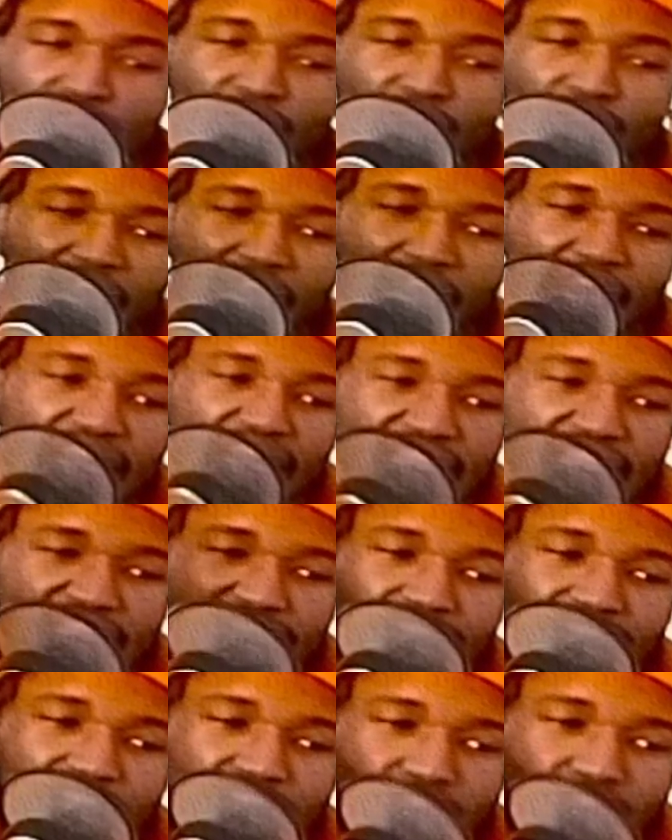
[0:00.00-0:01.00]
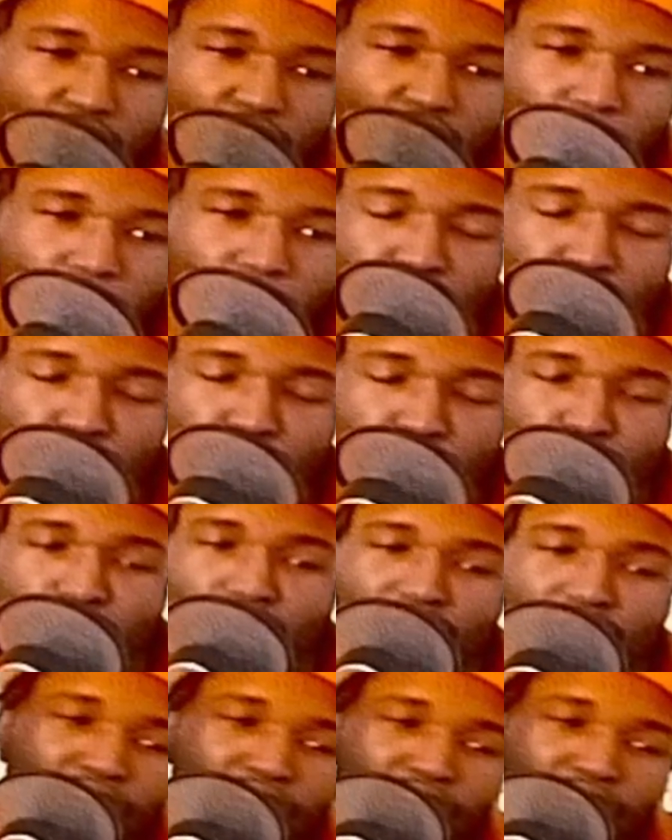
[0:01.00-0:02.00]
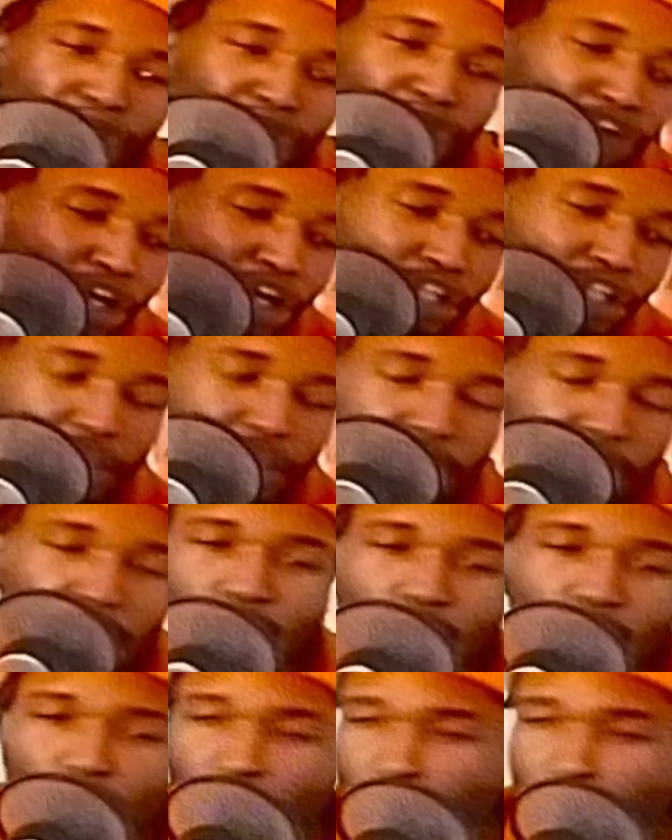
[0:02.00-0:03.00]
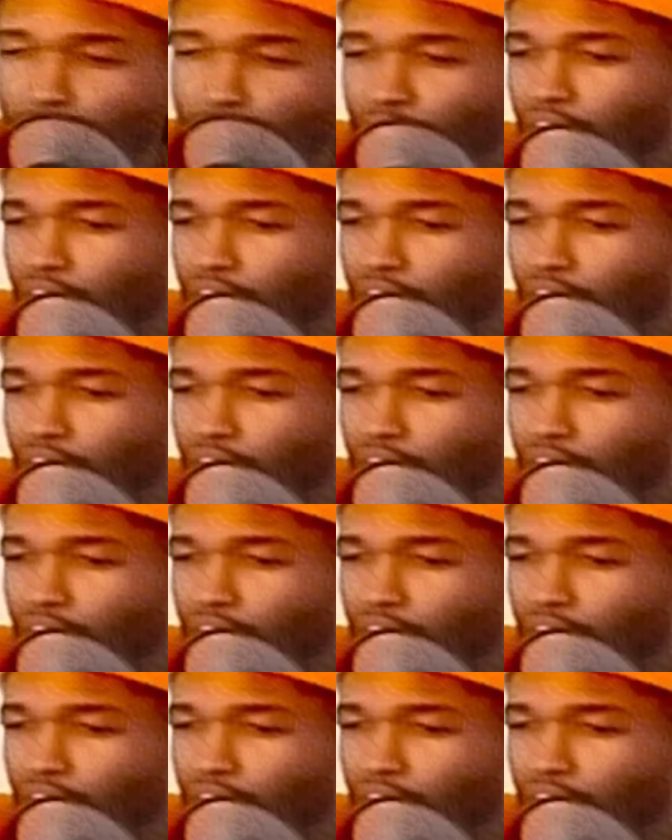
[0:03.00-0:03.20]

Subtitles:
ass, if they talking about you, fuck them hoes.